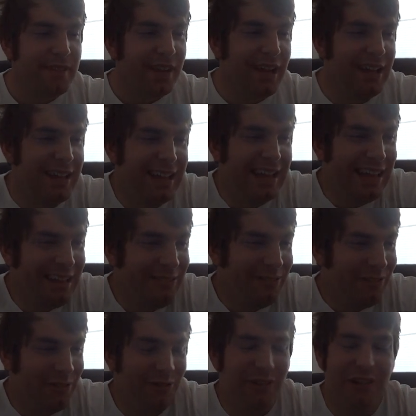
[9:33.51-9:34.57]
It
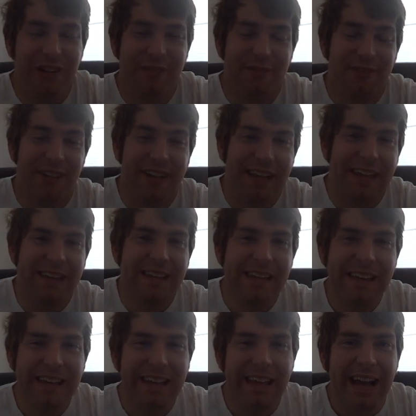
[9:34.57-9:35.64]
was really funny.
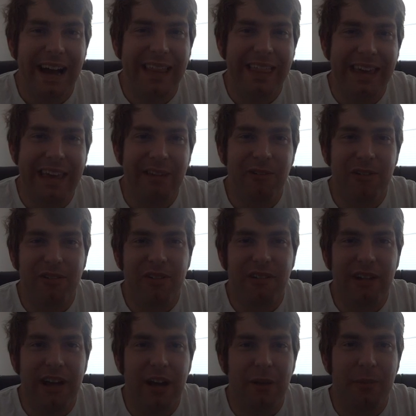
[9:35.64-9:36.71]
I think he was
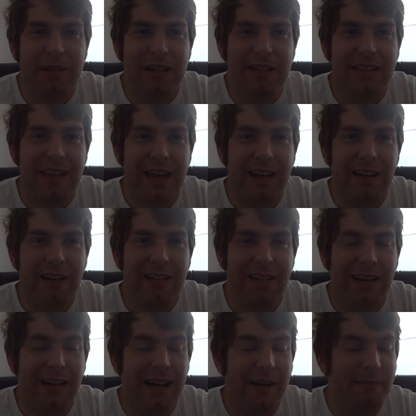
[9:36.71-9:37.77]
really hoping to scare us.
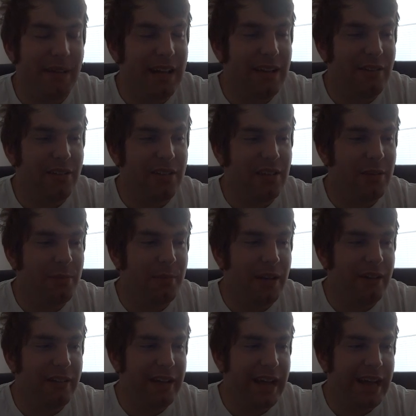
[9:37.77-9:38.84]
I bet he was
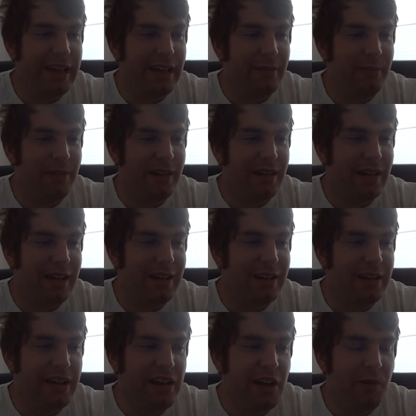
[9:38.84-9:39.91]
humiliated, but
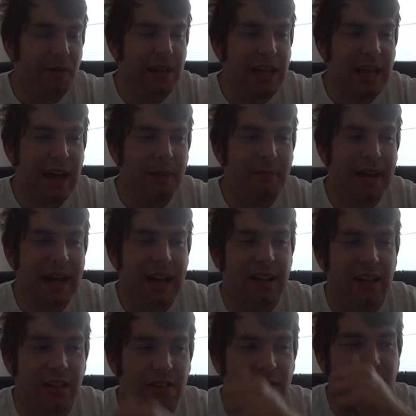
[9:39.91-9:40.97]
when he got back in
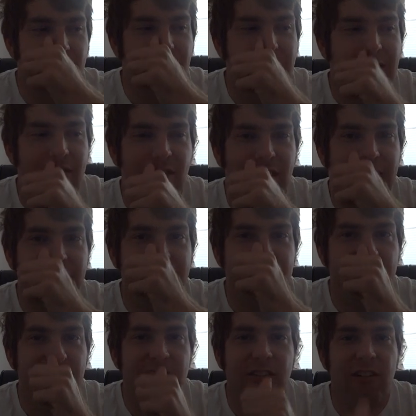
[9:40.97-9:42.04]
his truck and left,
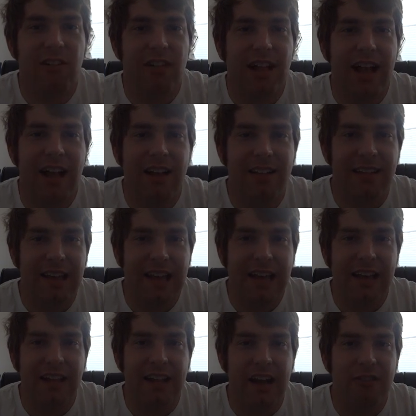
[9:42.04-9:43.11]
he roared at us
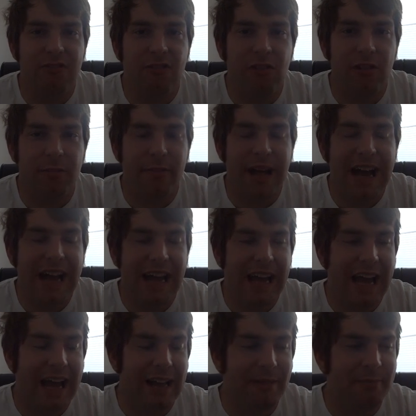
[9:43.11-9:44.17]
again. I roared back
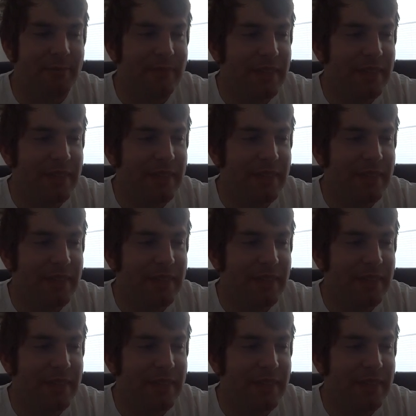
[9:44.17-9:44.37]
at him.